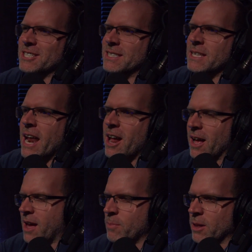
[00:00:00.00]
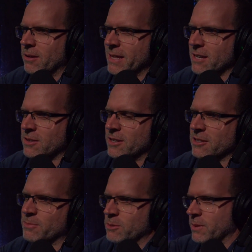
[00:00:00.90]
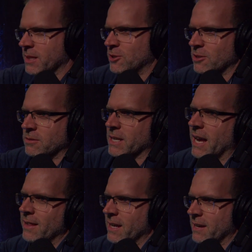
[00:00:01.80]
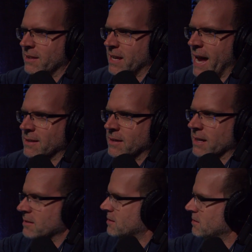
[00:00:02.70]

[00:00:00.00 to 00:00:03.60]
it's just not a couple hundred thousand years between the Jews and the Aztecs.